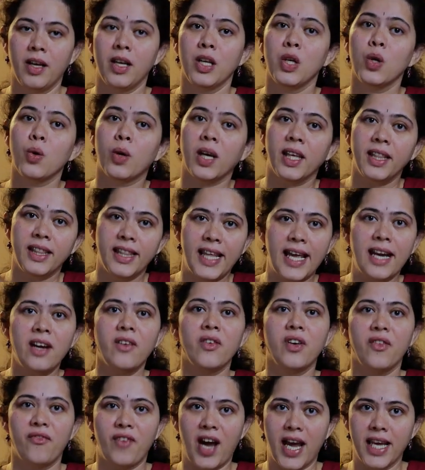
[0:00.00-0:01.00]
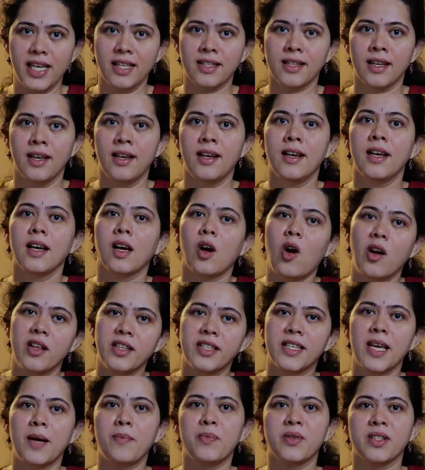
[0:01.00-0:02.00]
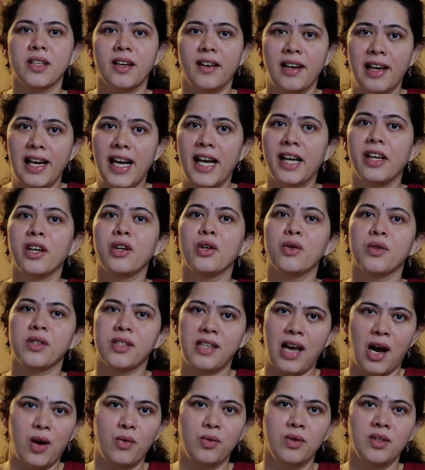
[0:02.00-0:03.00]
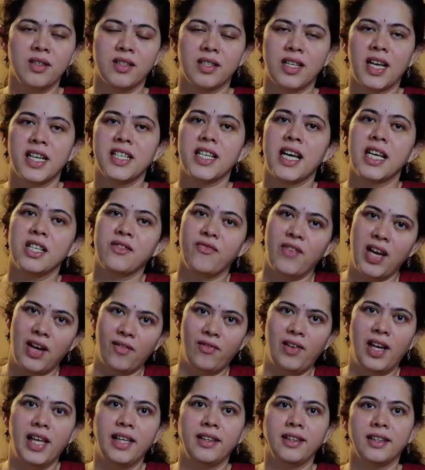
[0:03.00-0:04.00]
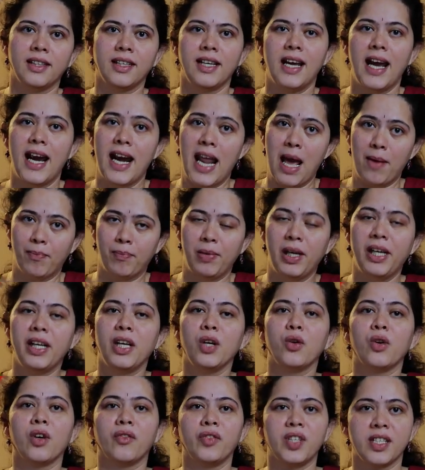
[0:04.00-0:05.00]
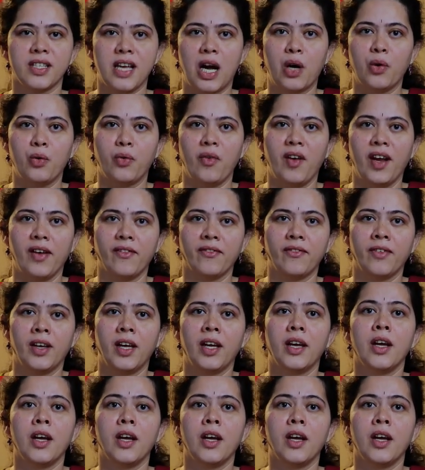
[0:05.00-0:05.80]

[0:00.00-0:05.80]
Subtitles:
You can then revise concepts related to sound, such as wavelength and amplitude of the sound wave,